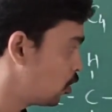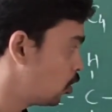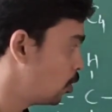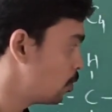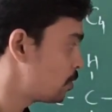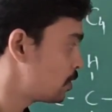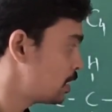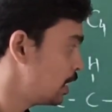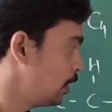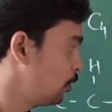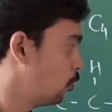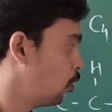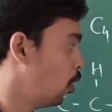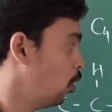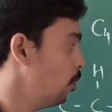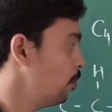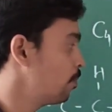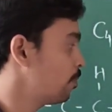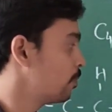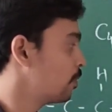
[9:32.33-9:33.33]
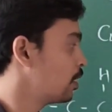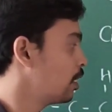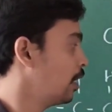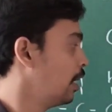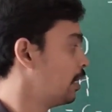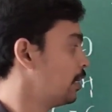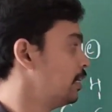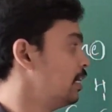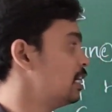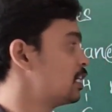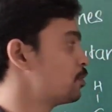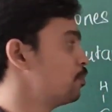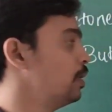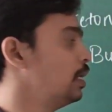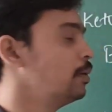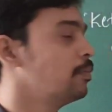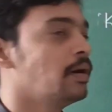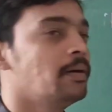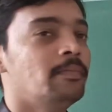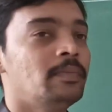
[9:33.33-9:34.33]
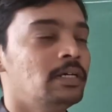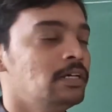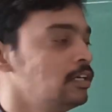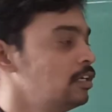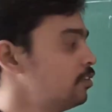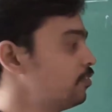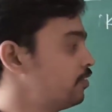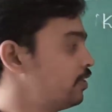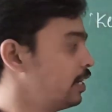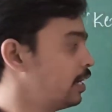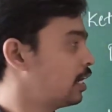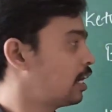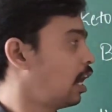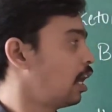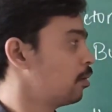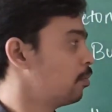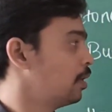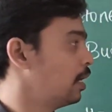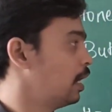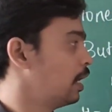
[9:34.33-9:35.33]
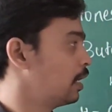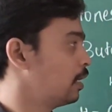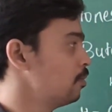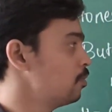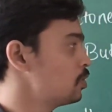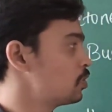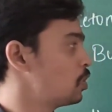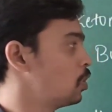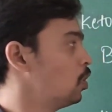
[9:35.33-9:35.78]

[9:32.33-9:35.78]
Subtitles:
group CO, it needs minimum 3 carbon atoms.